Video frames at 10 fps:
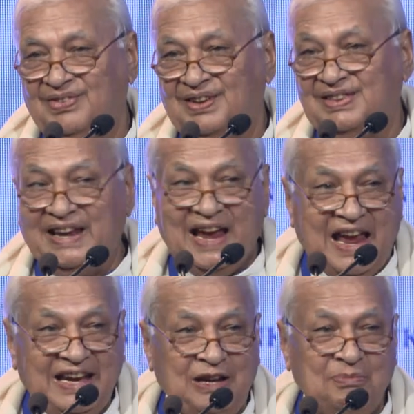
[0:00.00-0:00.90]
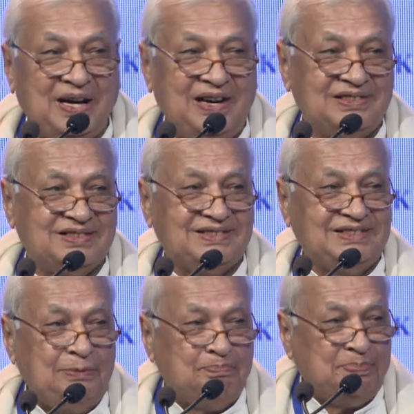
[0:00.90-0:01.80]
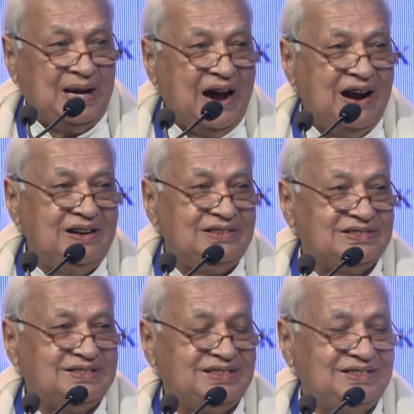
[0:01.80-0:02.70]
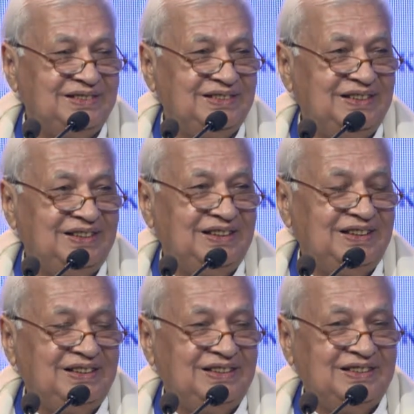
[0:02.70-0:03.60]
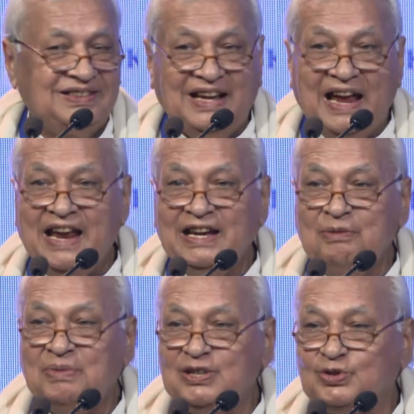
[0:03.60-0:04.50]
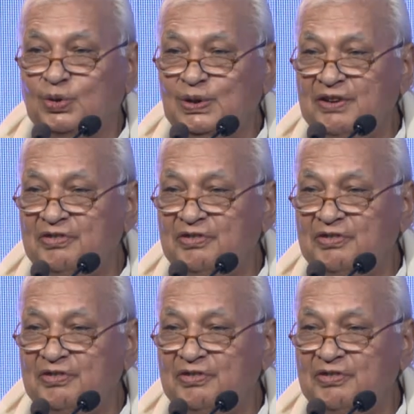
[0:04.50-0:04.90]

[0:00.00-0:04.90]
The animals, the plants, the animals who live